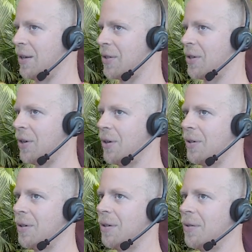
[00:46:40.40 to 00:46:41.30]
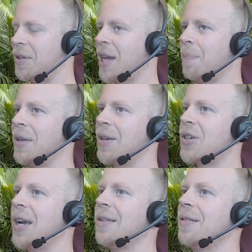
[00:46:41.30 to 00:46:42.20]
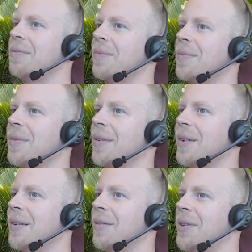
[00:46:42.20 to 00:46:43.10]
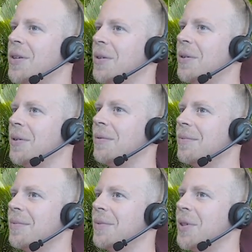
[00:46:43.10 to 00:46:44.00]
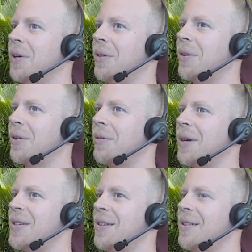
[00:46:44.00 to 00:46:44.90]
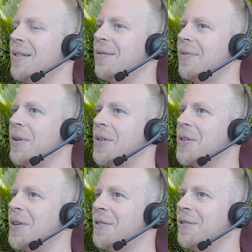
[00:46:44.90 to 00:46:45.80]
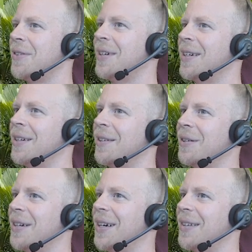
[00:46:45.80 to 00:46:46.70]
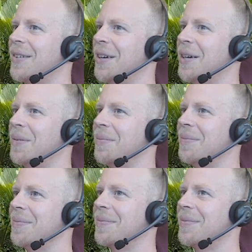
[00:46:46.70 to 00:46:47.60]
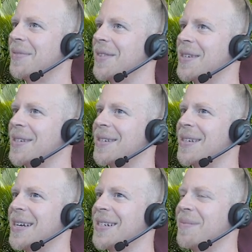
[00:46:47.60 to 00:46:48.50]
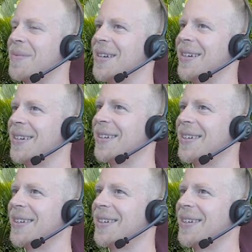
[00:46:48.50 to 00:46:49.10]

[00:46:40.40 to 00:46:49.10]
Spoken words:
So what's happening, chat? Did you turn the crazy voice off? All right, say something.